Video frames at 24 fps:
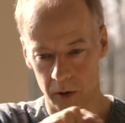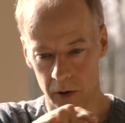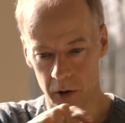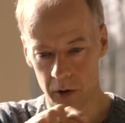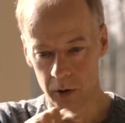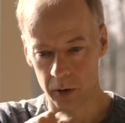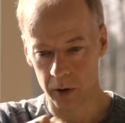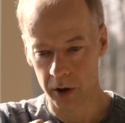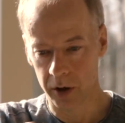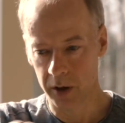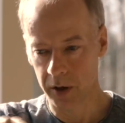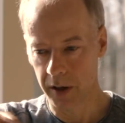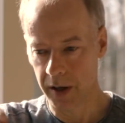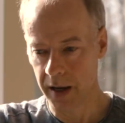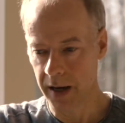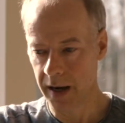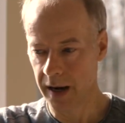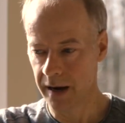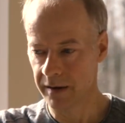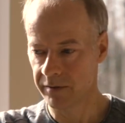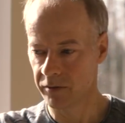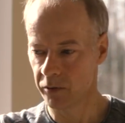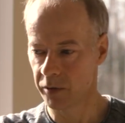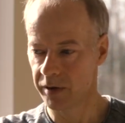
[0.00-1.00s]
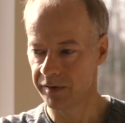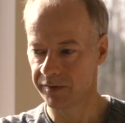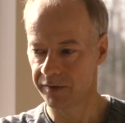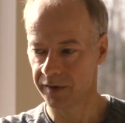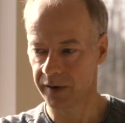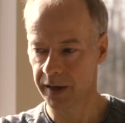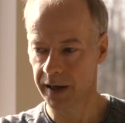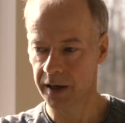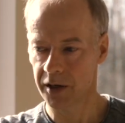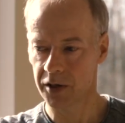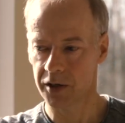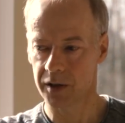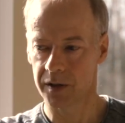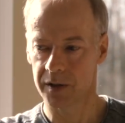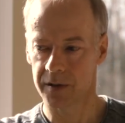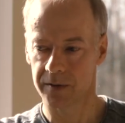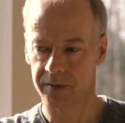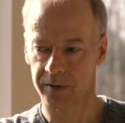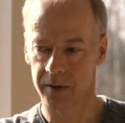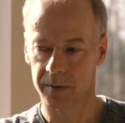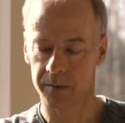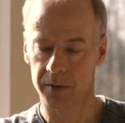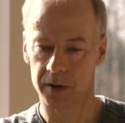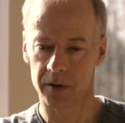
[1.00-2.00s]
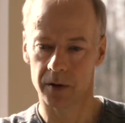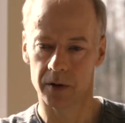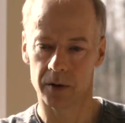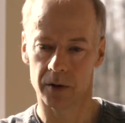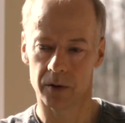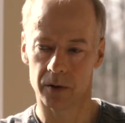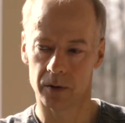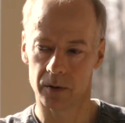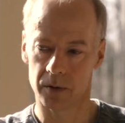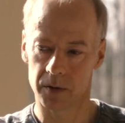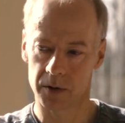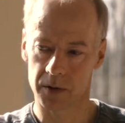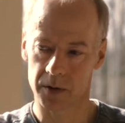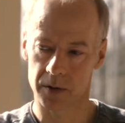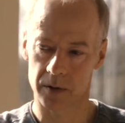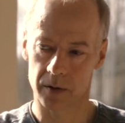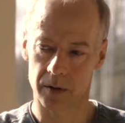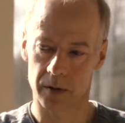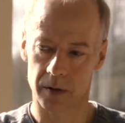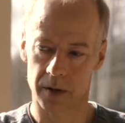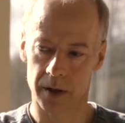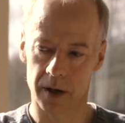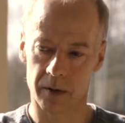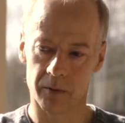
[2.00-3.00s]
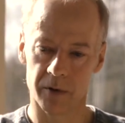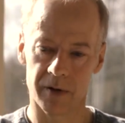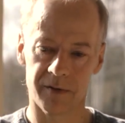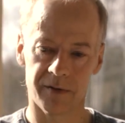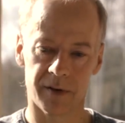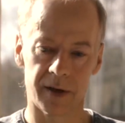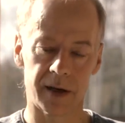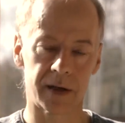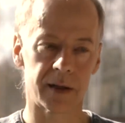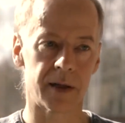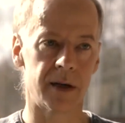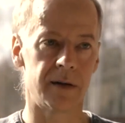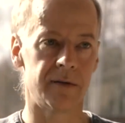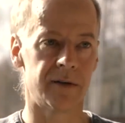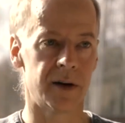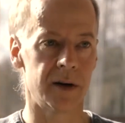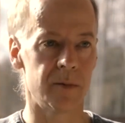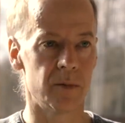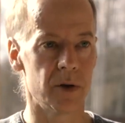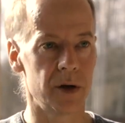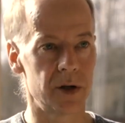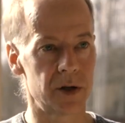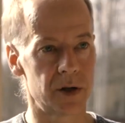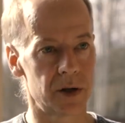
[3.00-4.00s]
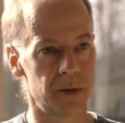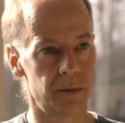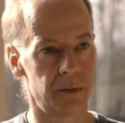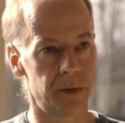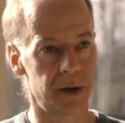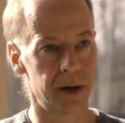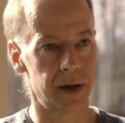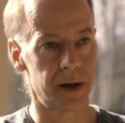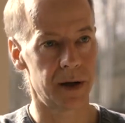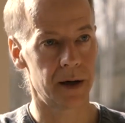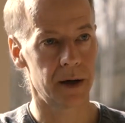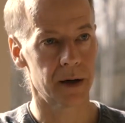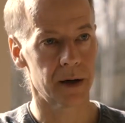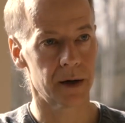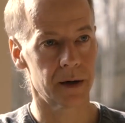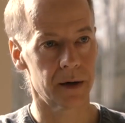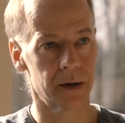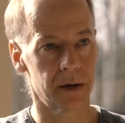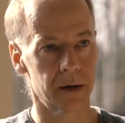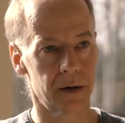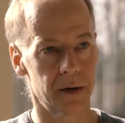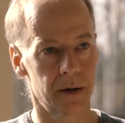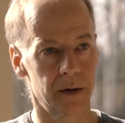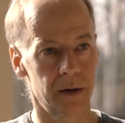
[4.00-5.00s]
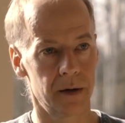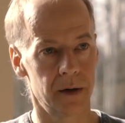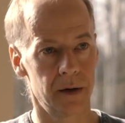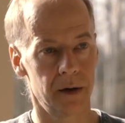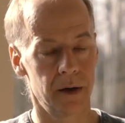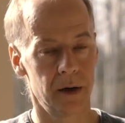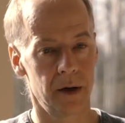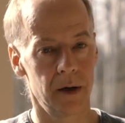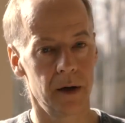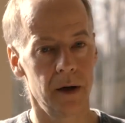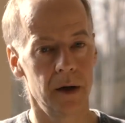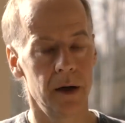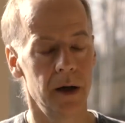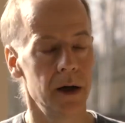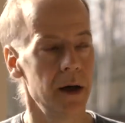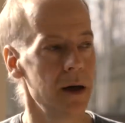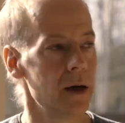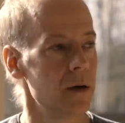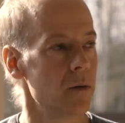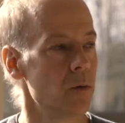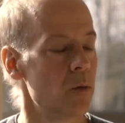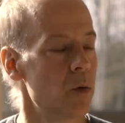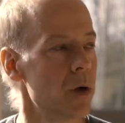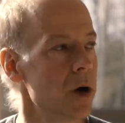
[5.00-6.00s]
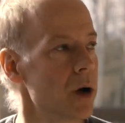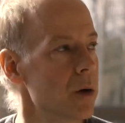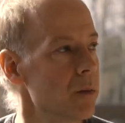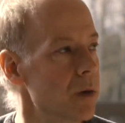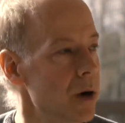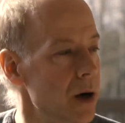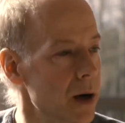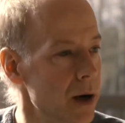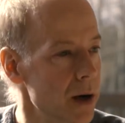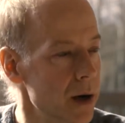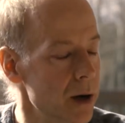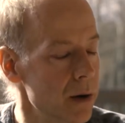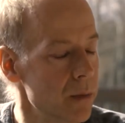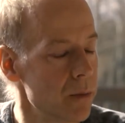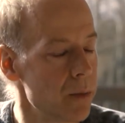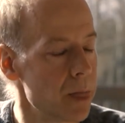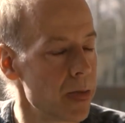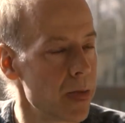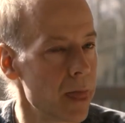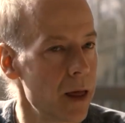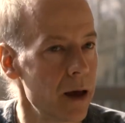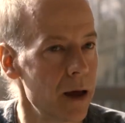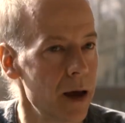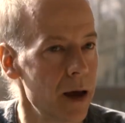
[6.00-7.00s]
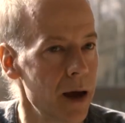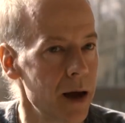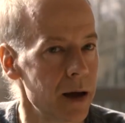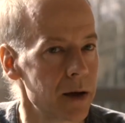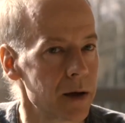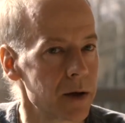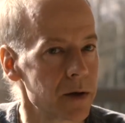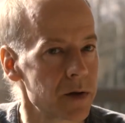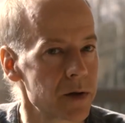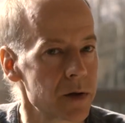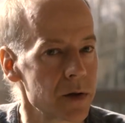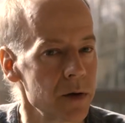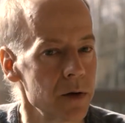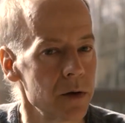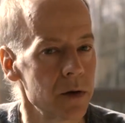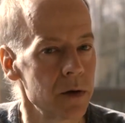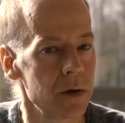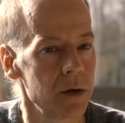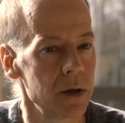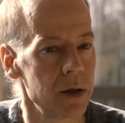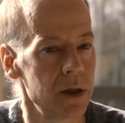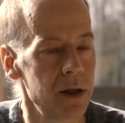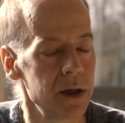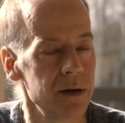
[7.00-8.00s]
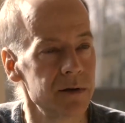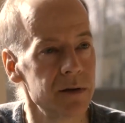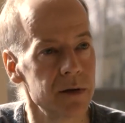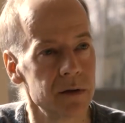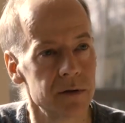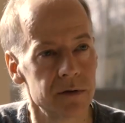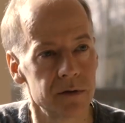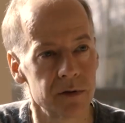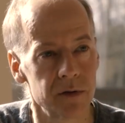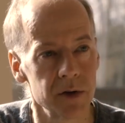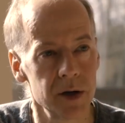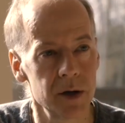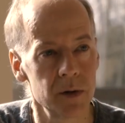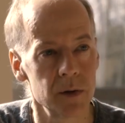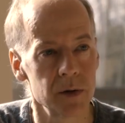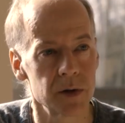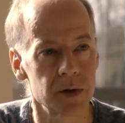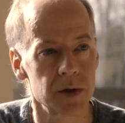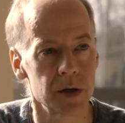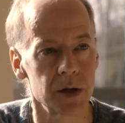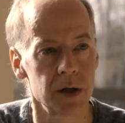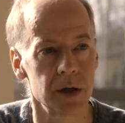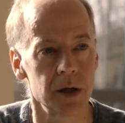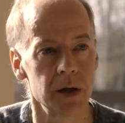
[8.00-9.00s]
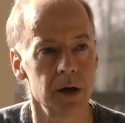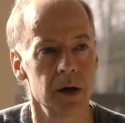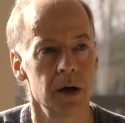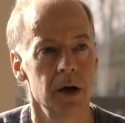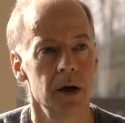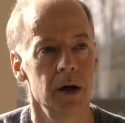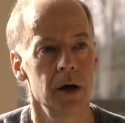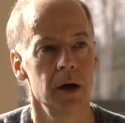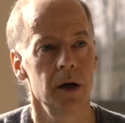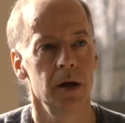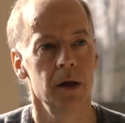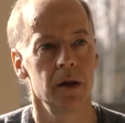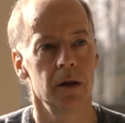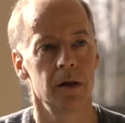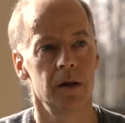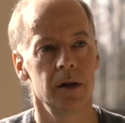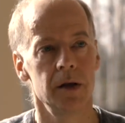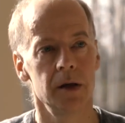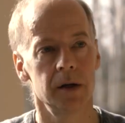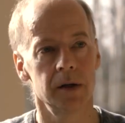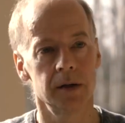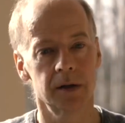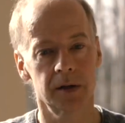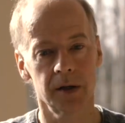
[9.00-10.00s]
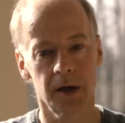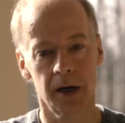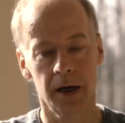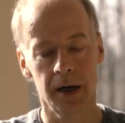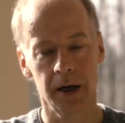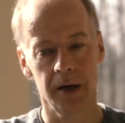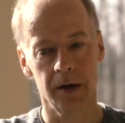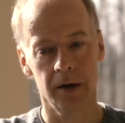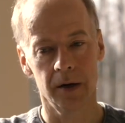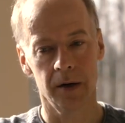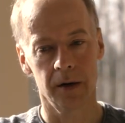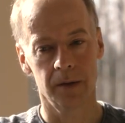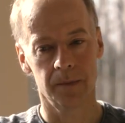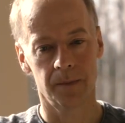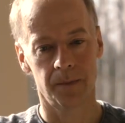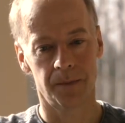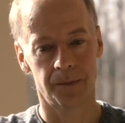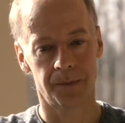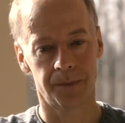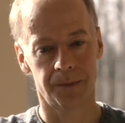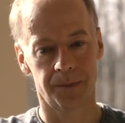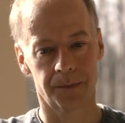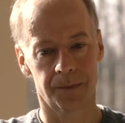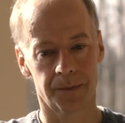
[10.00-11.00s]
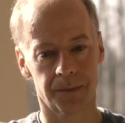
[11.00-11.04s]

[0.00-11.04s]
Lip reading: you're going to have reflections from the nodes that reflect that vibration back, whereby at a certain given frequency, the entire